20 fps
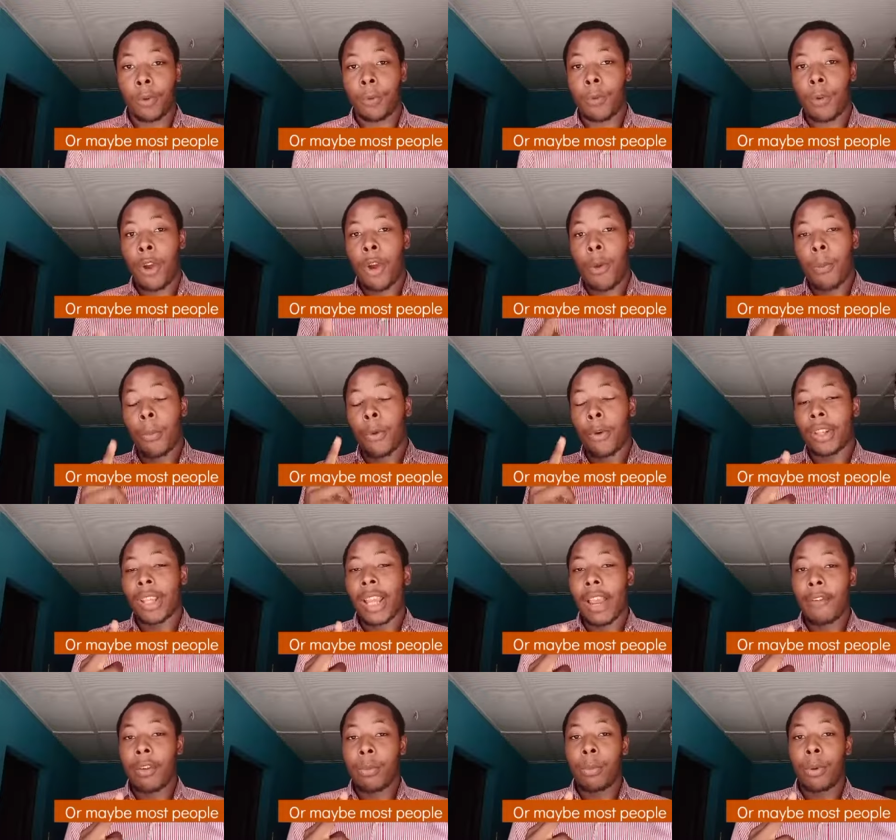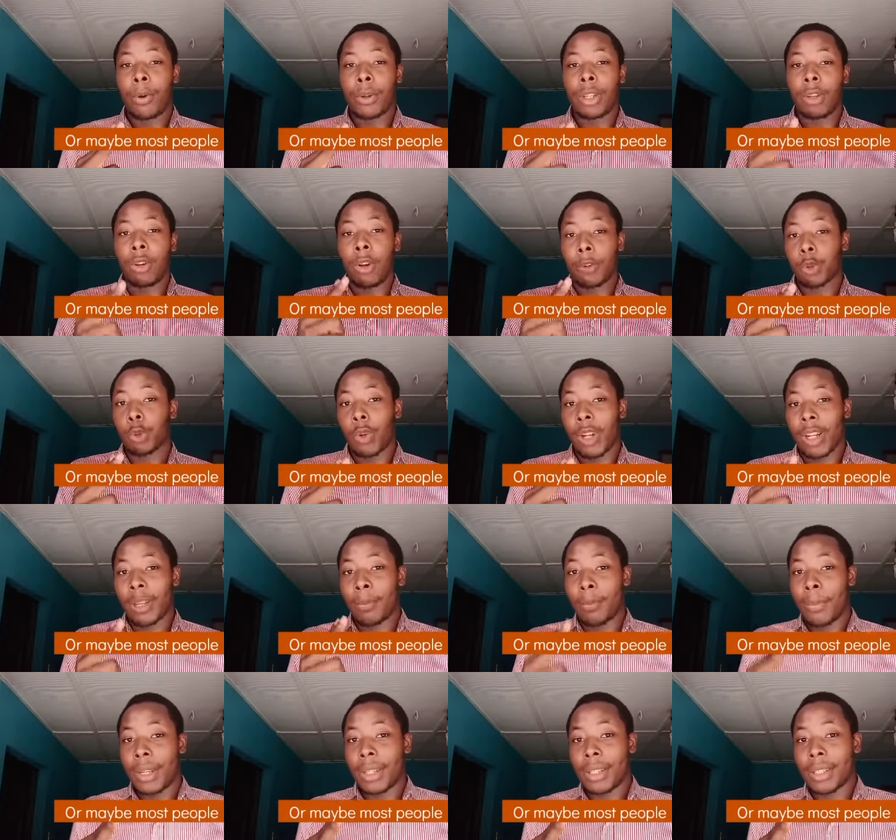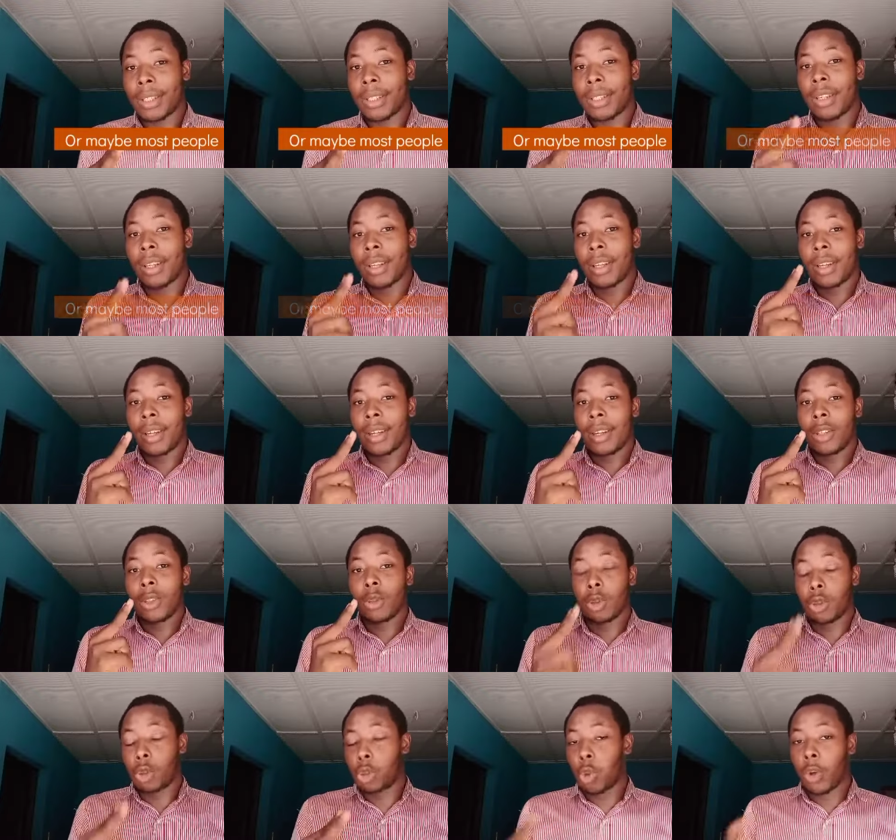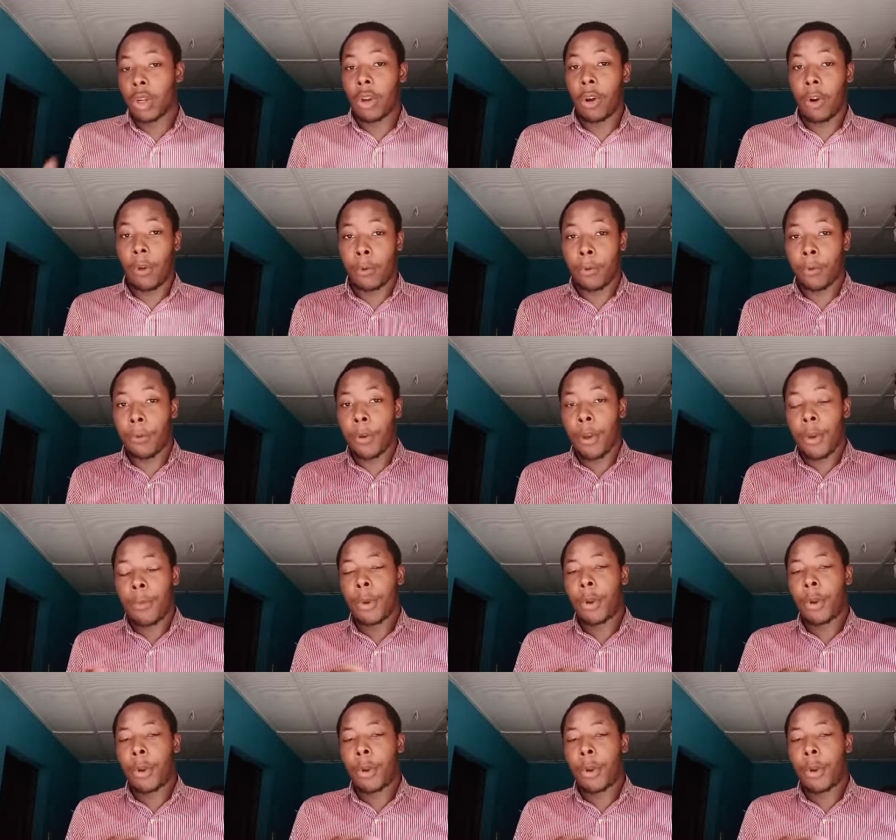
off, but not everybody loves to admit to showing off.